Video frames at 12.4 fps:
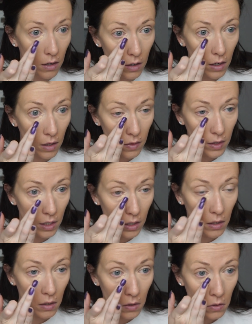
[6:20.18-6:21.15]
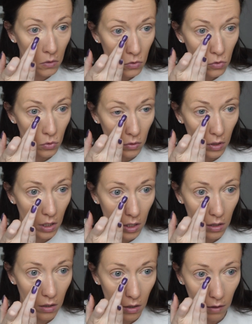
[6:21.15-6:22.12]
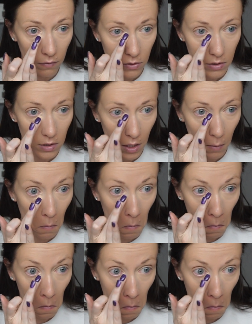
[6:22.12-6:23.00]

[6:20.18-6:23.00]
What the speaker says: nothing truly covers them.